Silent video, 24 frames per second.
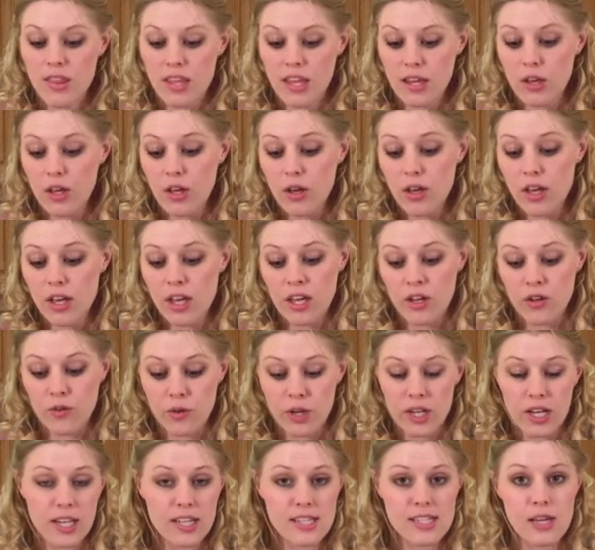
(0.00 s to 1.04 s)
The
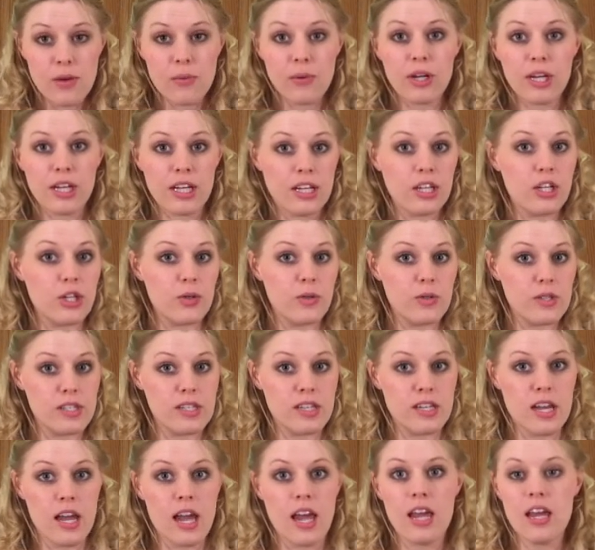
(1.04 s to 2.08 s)
ingredients that we're going to use
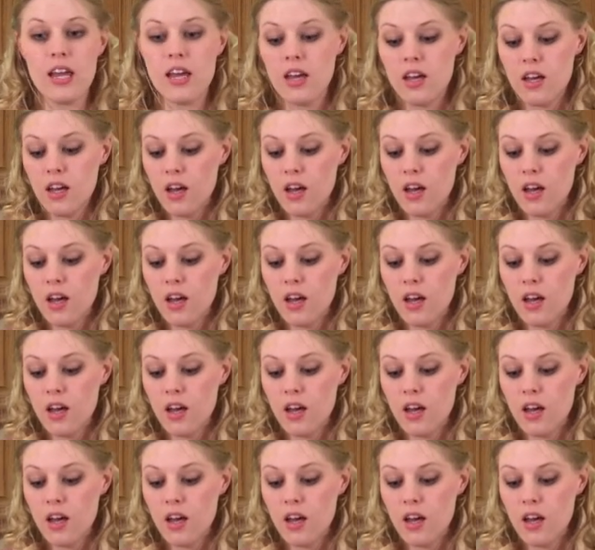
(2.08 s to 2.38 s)
today: